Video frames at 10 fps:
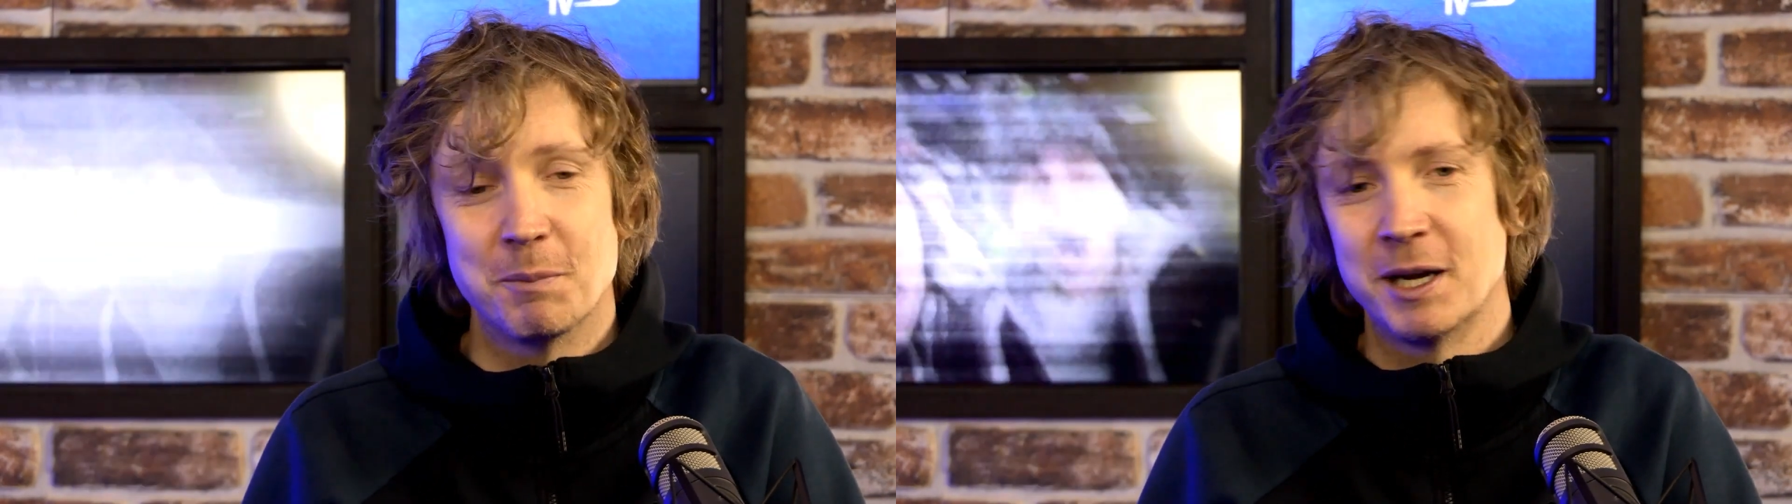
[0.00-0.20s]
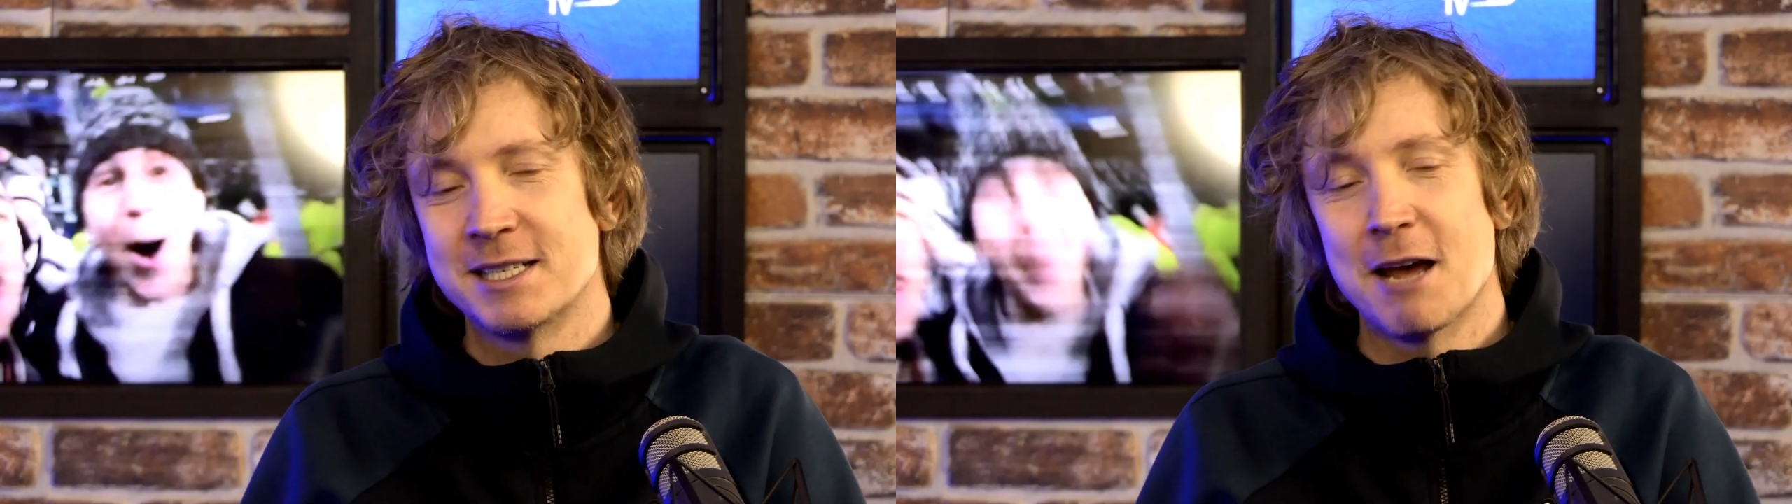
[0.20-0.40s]

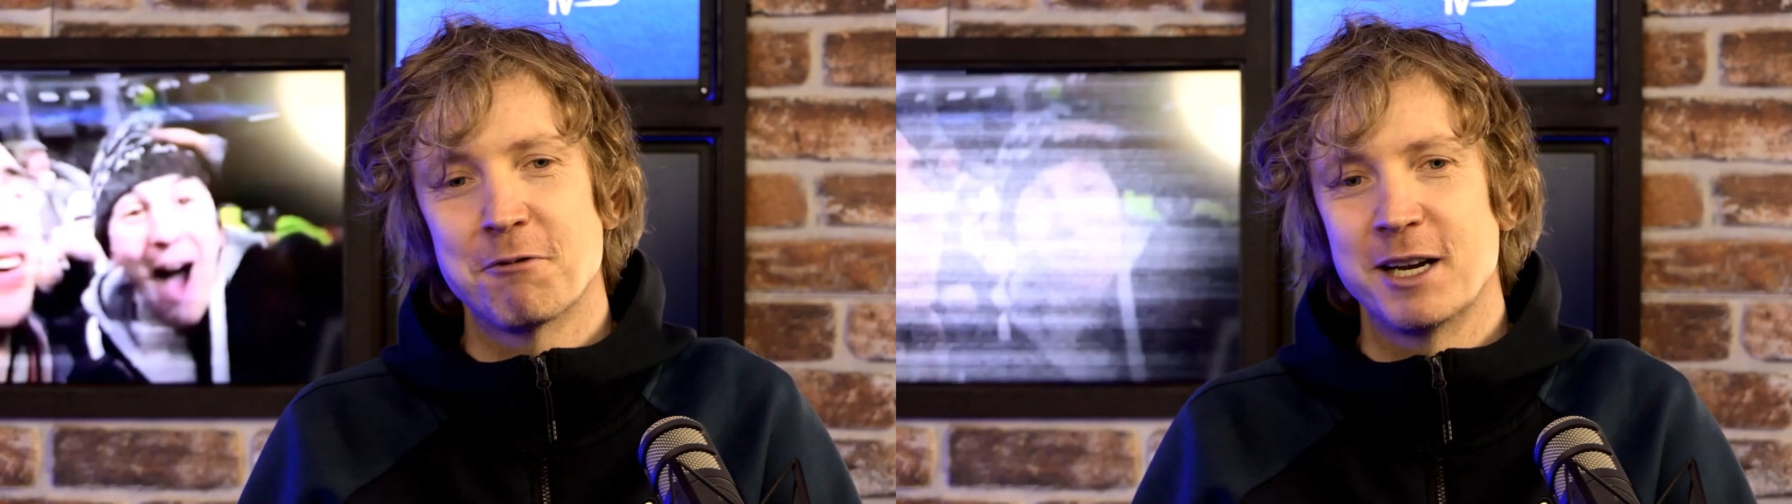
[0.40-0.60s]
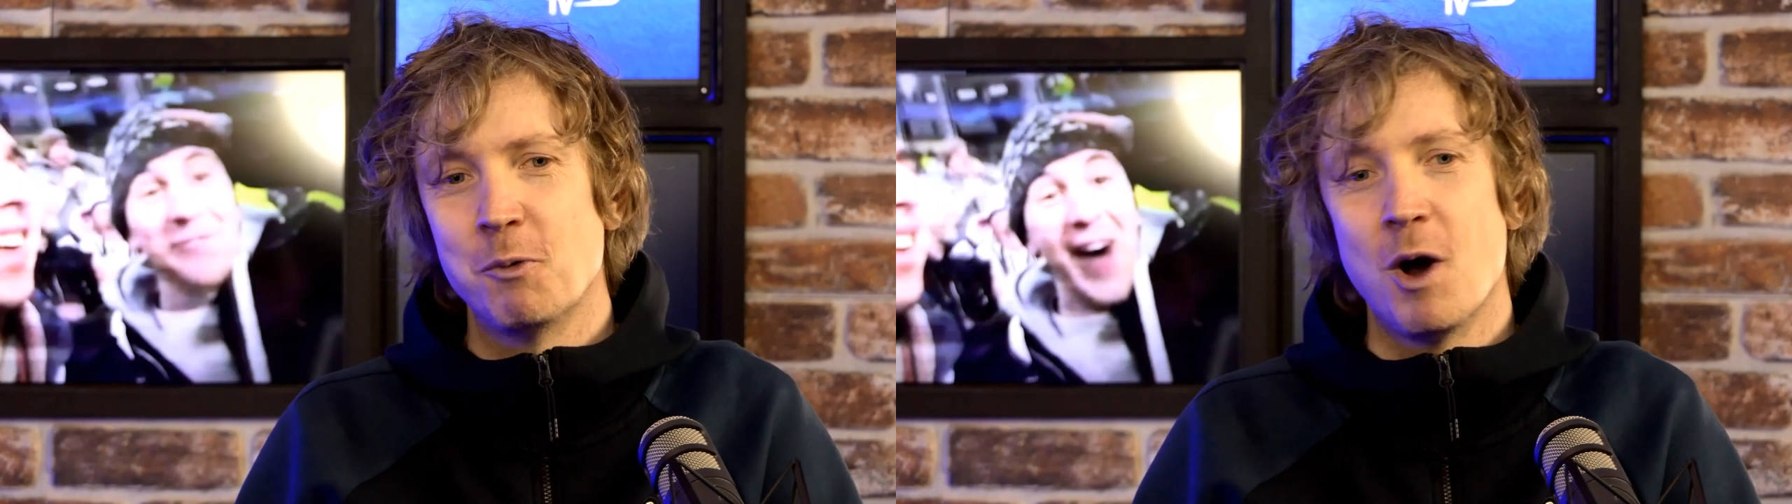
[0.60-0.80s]
but it
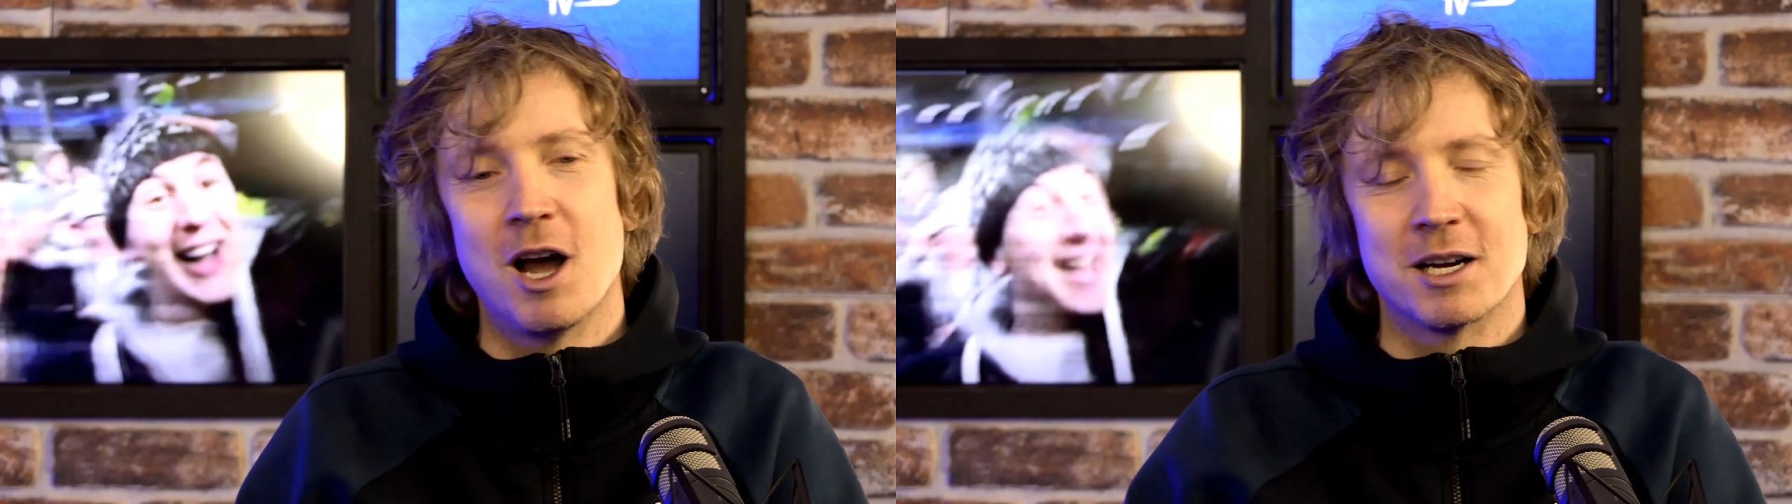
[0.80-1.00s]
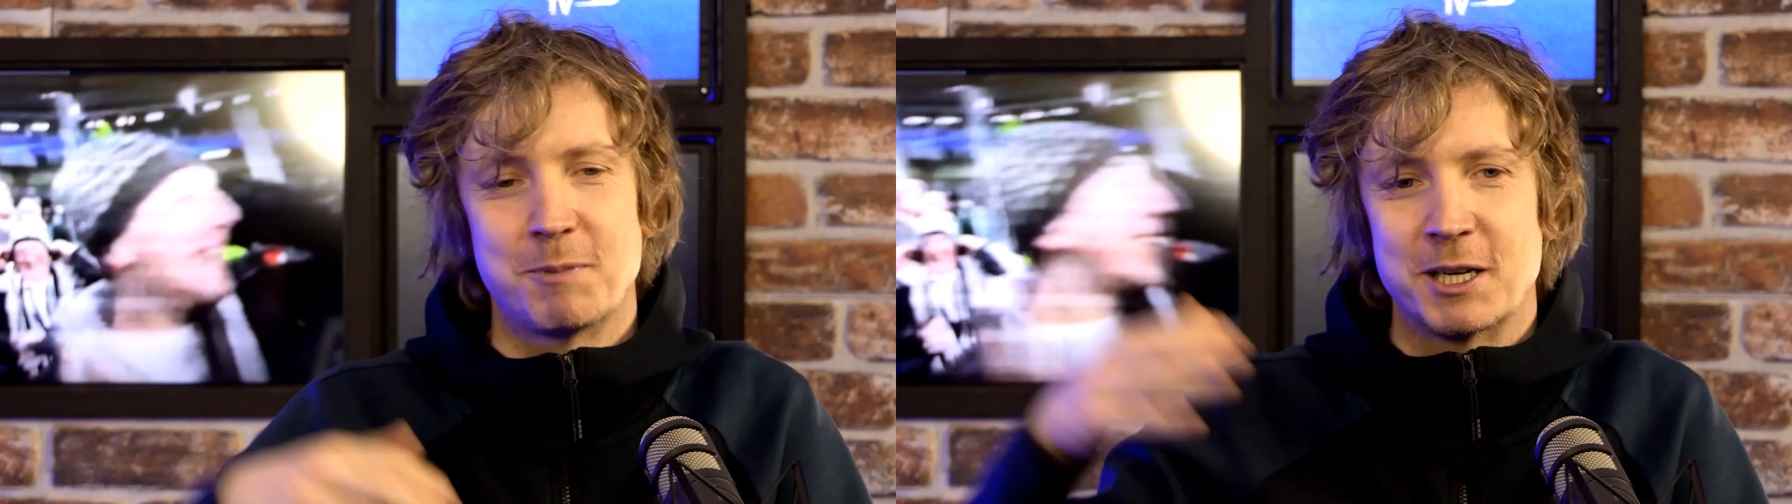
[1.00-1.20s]
definitely
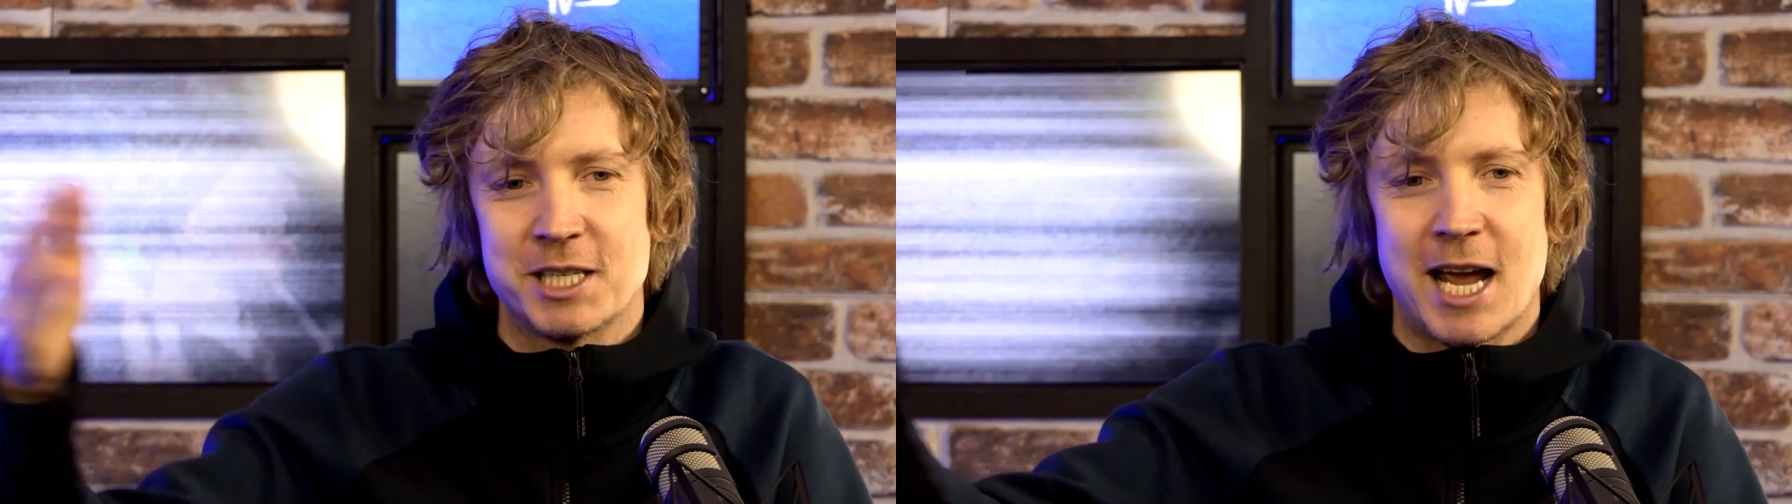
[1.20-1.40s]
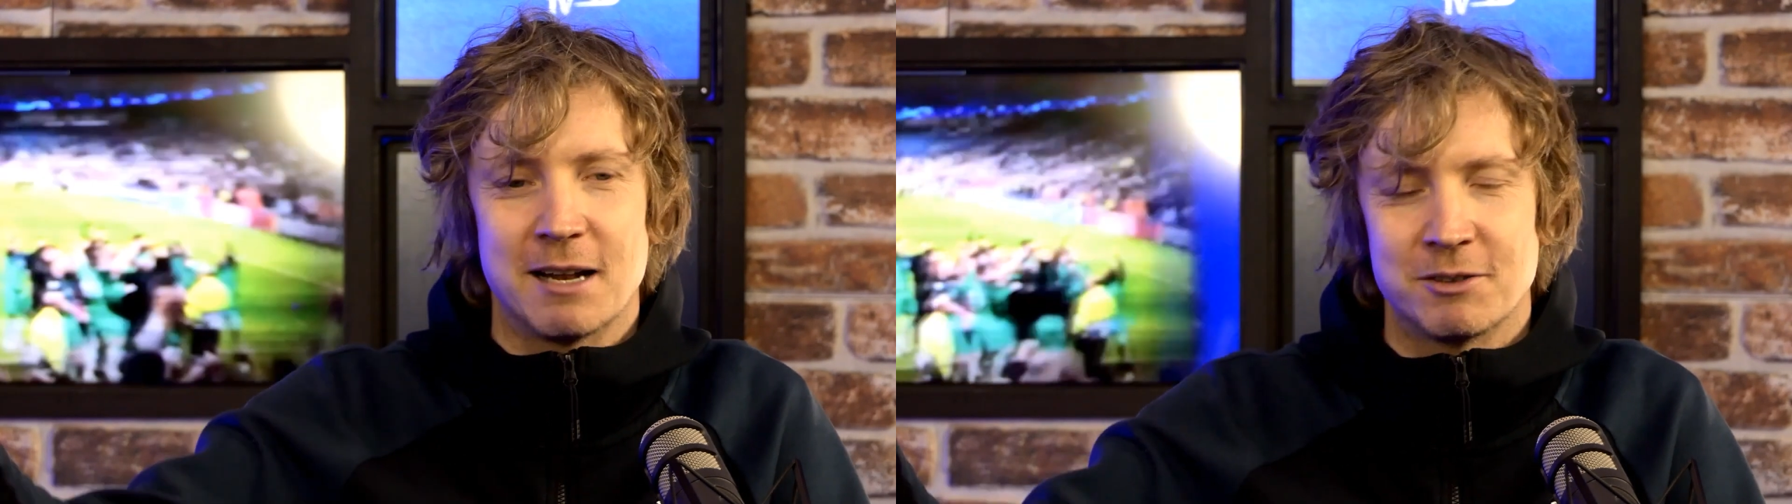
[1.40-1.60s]
worked because, yeah,